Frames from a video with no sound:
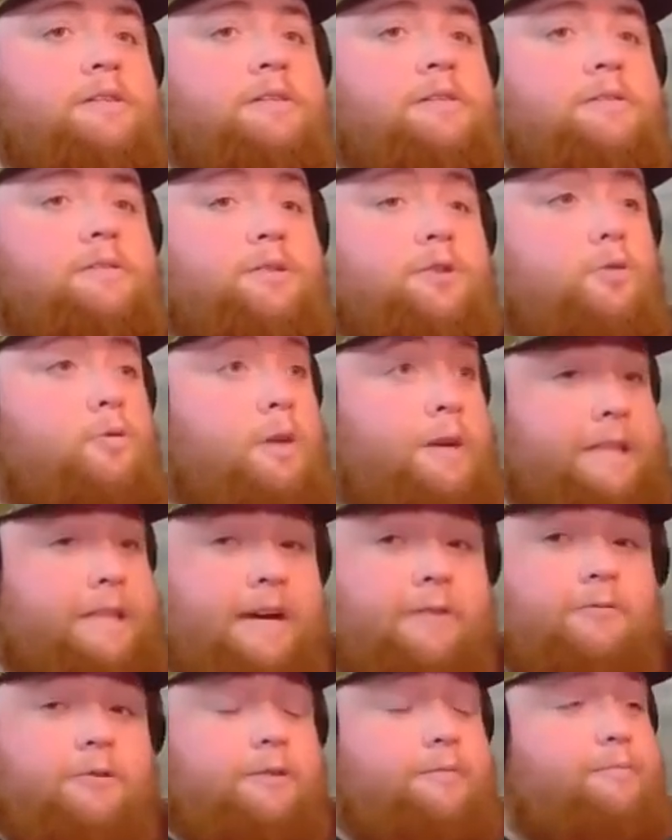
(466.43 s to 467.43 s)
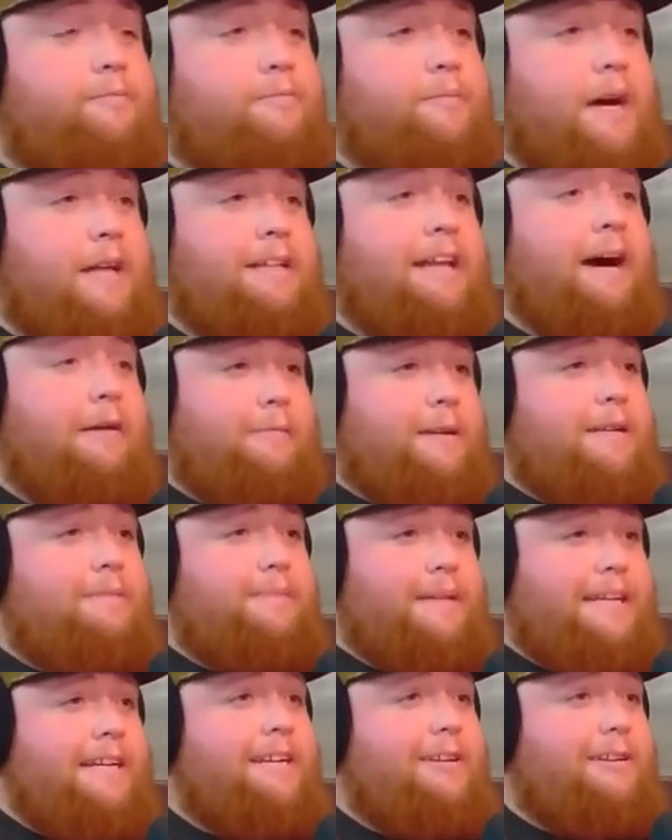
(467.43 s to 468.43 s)
the one that would allow me to
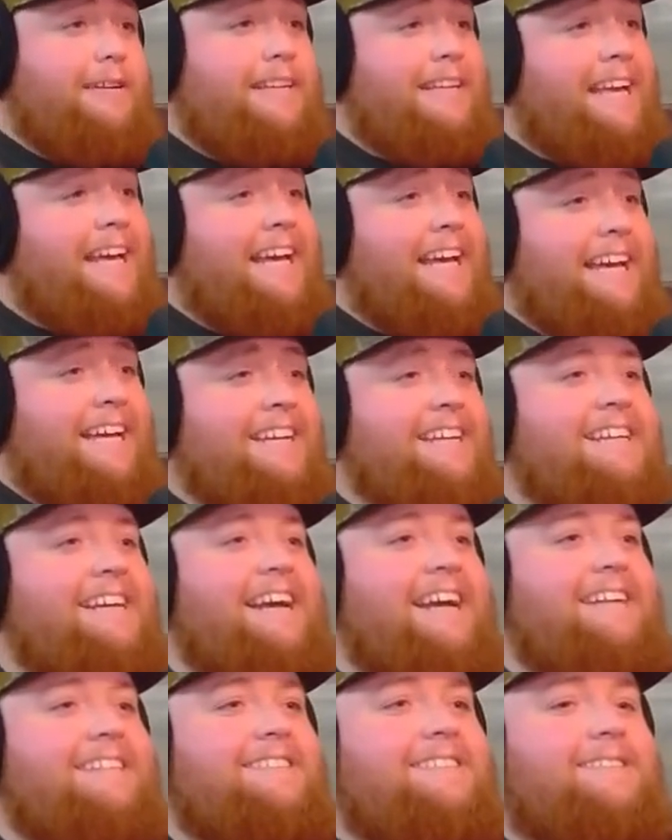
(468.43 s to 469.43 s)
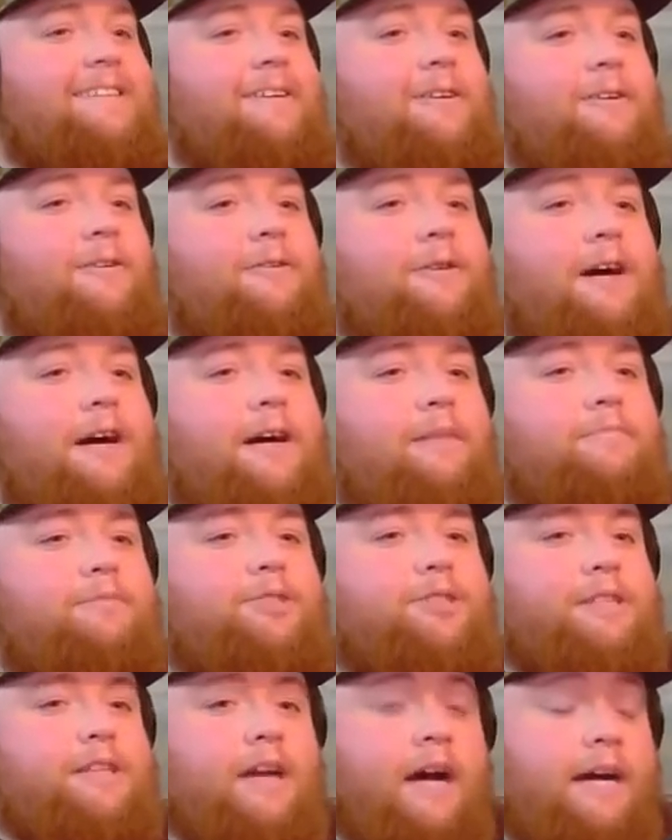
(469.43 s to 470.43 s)
be here today. And so
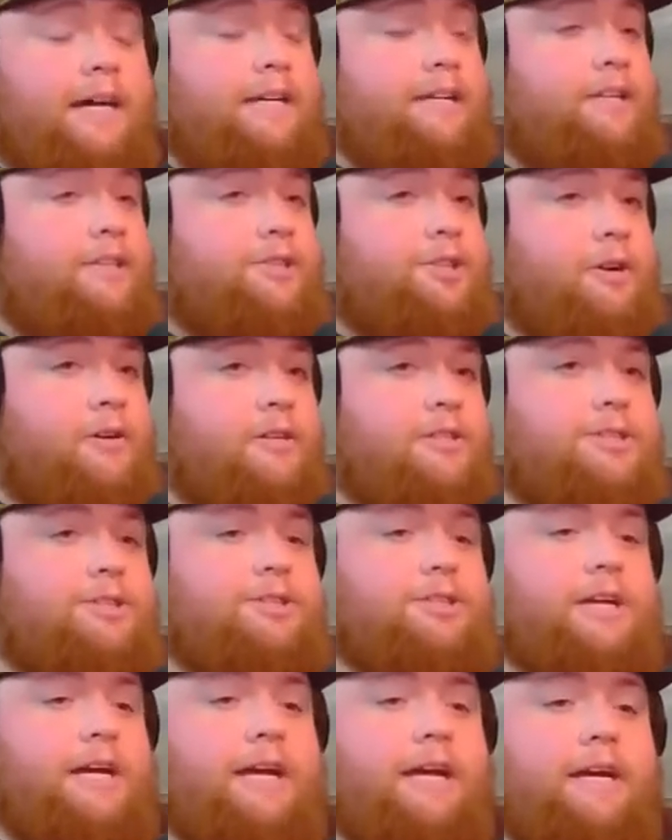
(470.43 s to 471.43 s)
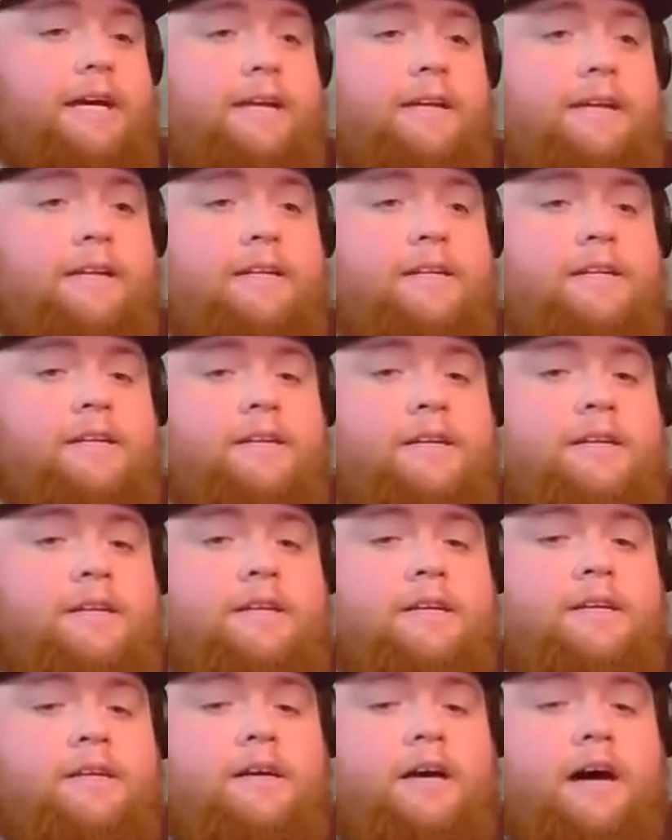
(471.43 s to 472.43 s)
she got into church, and
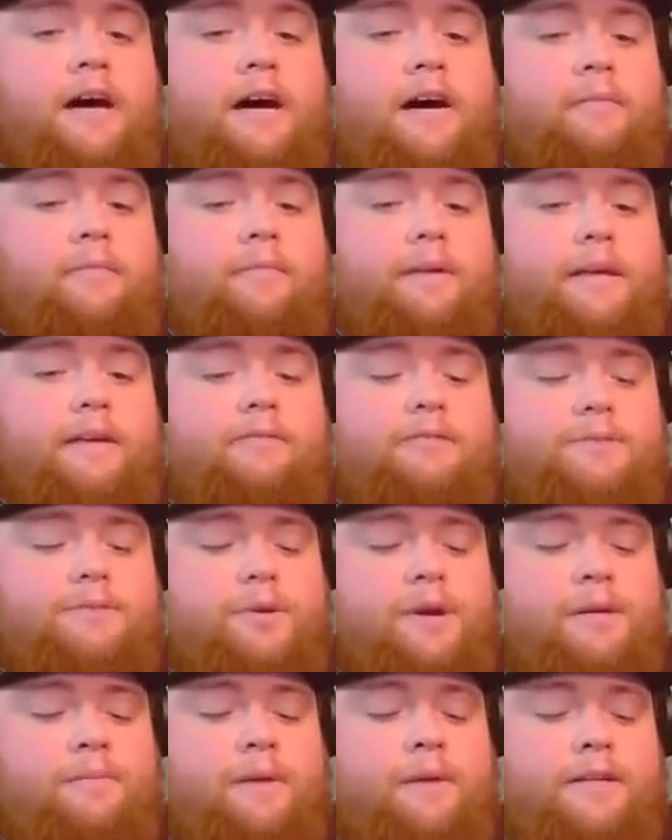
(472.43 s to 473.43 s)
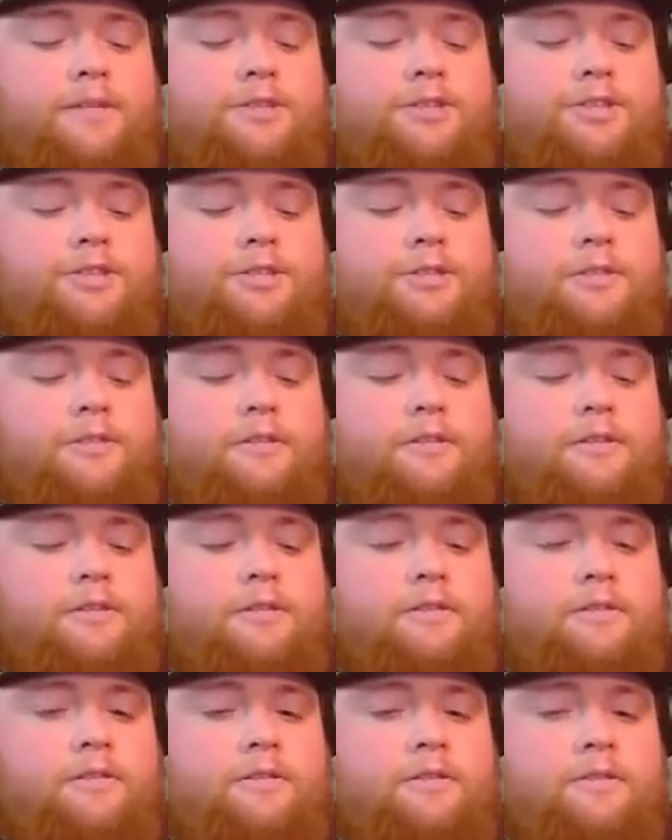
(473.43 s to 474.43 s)
it was pretty much
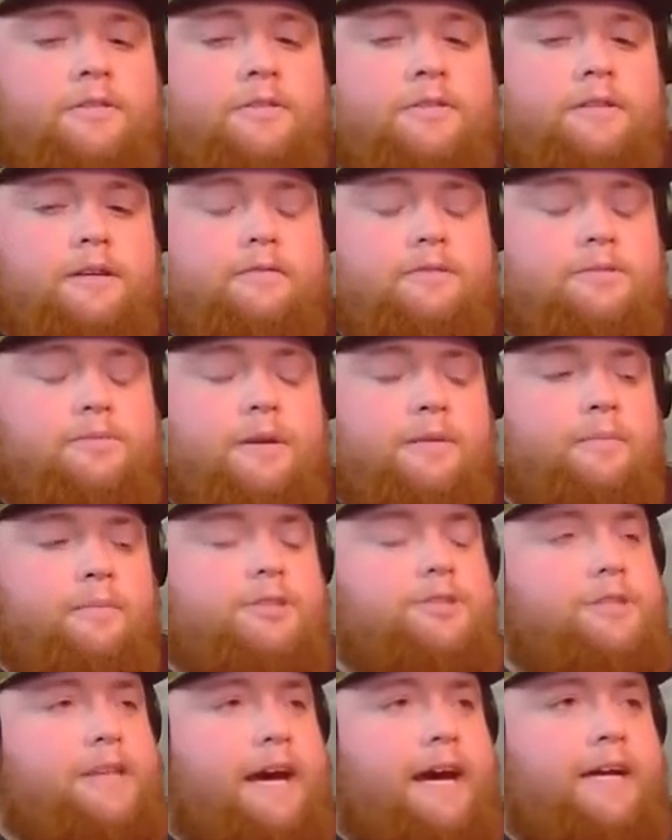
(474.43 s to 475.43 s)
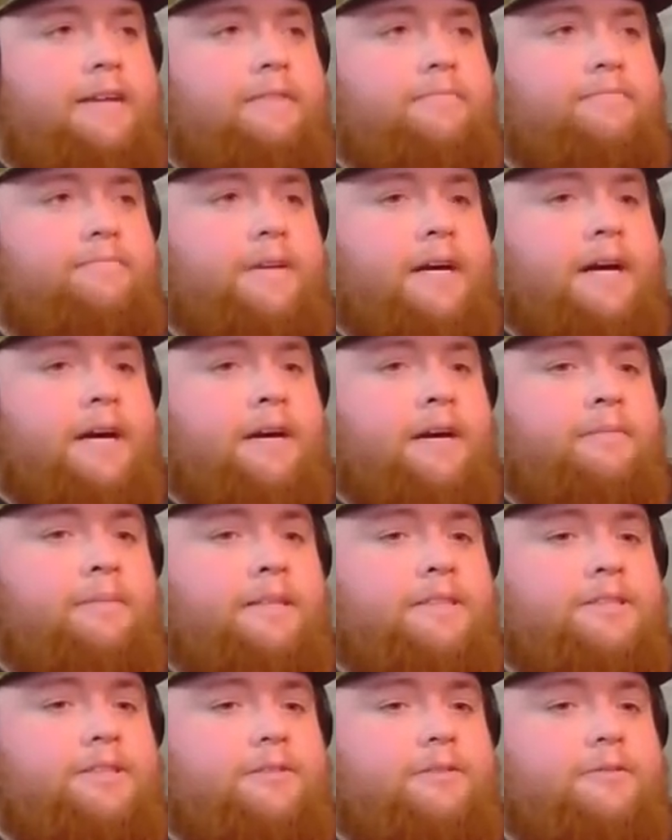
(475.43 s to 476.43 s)
that.
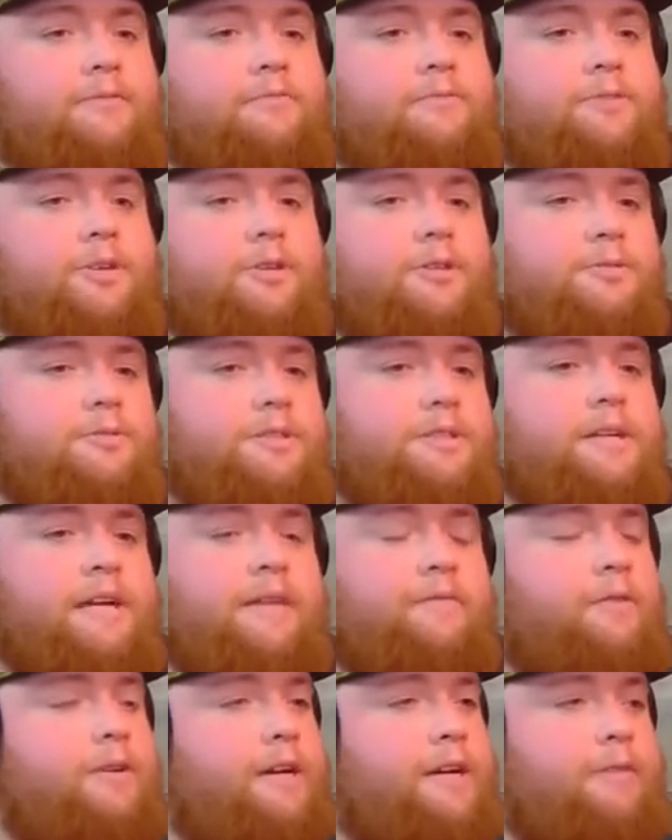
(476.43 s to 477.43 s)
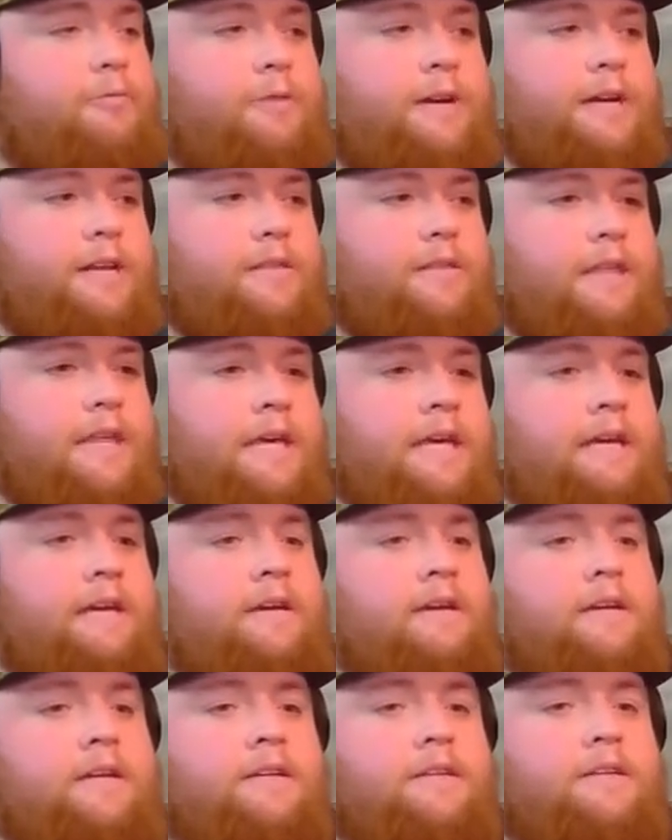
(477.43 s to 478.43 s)
And so church was an every week
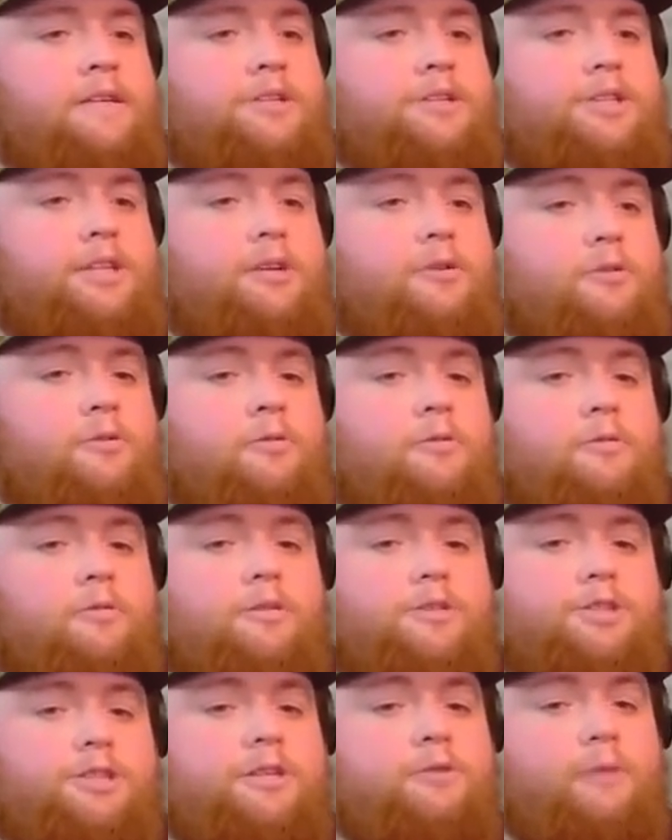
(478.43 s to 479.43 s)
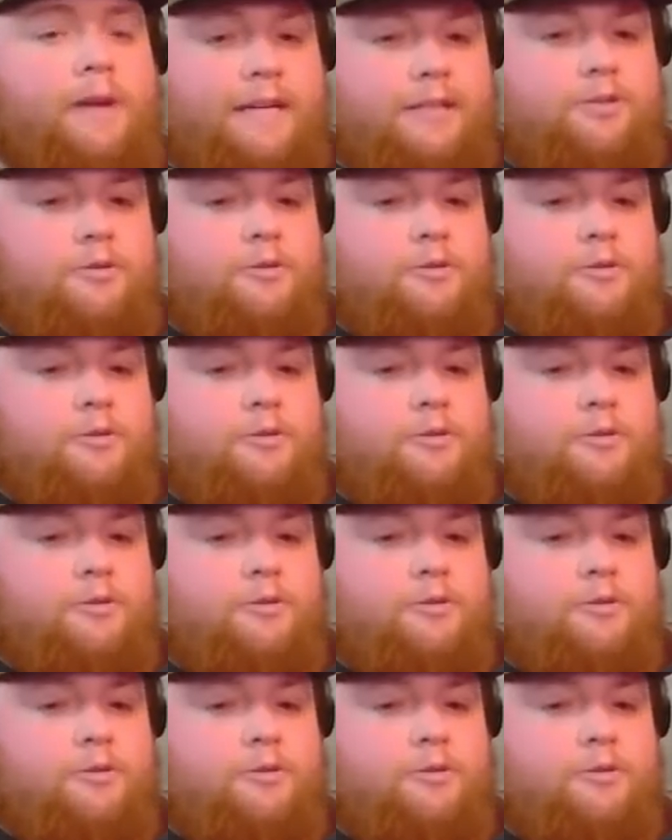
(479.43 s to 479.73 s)
thing. She went to a